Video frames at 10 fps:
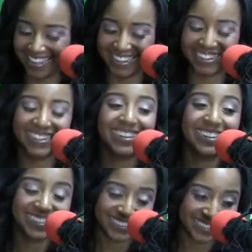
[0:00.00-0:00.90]

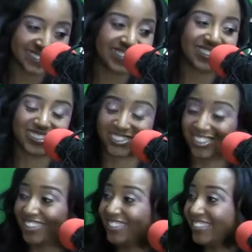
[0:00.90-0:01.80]

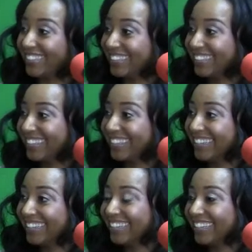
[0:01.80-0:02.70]

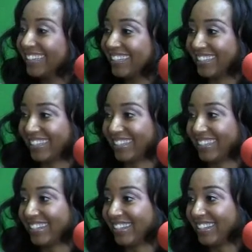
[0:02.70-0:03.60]

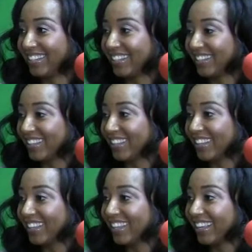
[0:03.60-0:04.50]

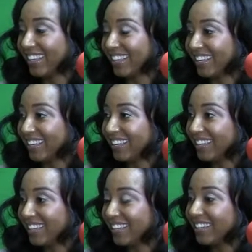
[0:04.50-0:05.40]

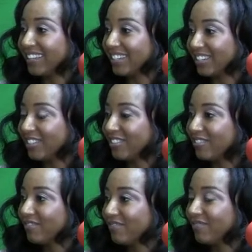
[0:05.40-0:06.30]

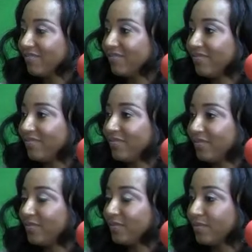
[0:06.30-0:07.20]

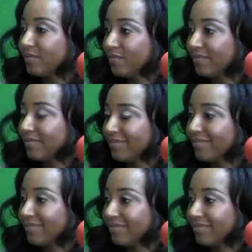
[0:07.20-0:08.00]
This person isn't speaking.